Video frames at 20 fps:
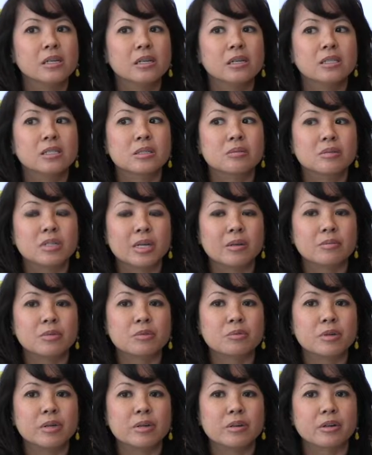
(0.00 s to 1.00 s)

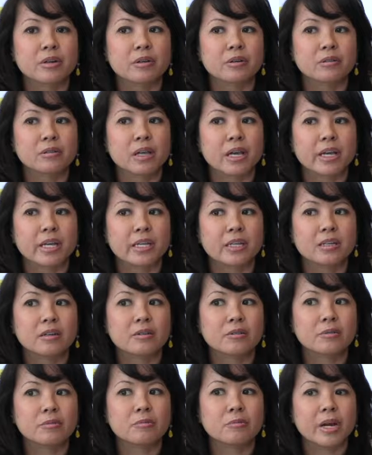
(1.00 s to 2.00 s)
Sometimes we were
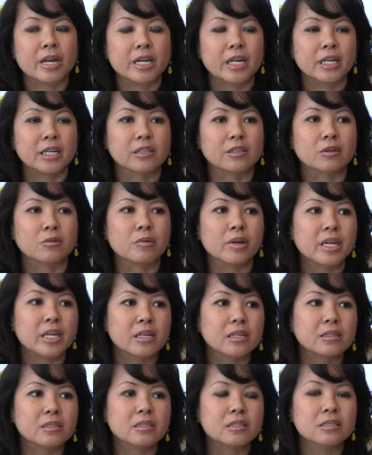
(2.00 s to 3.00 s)
waiting in the
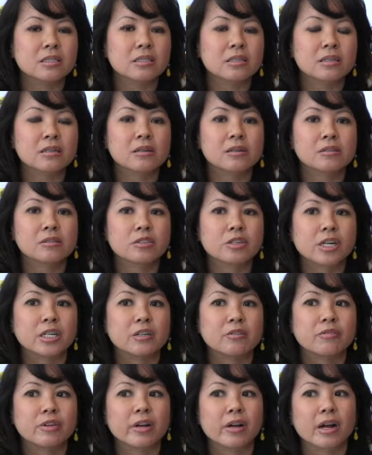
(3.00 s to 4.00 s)
wings,
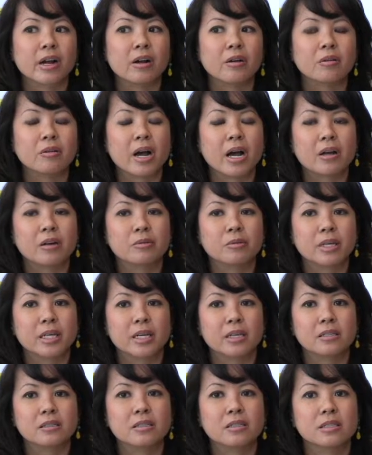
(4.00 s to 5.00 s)
trying to figure out, how do we
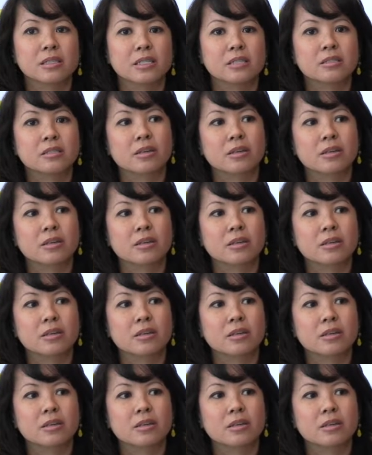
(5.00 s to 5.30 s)
get to the East